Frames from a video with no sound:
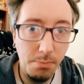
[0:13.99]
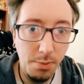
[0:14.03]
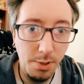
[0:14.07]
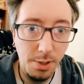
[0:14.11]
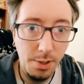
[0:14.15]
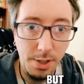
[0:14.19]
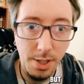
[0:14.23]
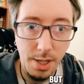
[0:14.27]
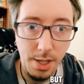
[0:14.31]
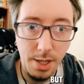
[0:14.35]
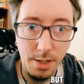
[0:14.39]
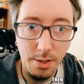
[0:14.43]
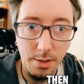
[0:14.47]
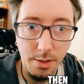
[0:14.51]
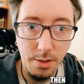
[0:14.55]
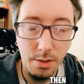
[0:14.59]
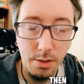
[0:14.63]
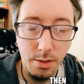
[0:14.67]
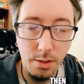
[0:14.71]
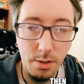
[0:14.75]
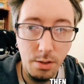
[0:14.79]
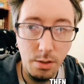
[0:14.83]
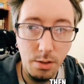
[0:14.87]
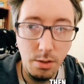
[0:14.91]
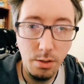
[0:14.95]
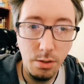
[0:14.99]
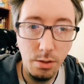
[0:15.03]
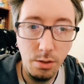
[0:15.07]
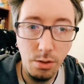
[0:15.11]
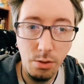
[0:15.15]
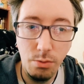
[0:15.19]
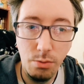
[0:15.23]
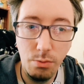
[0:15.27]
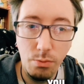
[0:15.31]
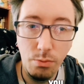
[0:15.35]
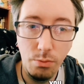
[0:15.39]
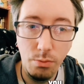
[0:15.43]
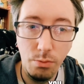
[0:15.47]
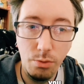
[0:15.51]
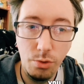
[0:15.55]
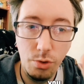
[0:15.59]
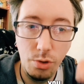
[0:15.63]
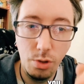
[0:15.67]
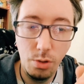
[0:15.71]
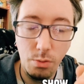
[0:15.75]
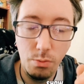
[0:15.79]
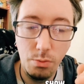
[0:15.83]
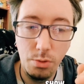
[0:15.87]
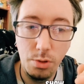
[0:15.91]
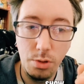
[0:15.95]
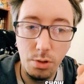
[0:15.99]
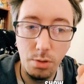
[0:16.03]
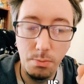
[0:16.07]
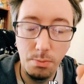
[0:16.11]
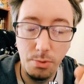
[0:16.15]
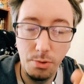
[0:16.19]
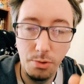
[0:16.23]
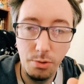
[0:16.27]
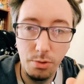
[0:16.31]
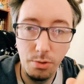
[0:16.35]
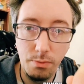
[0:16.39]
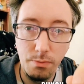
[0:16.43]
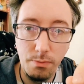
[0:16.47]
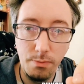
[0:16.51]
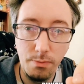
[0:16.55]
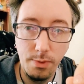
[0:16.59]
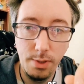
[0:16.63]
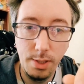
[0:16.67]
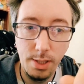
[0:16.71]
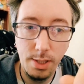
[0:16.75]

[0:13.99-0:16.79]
but then you show us a bunch of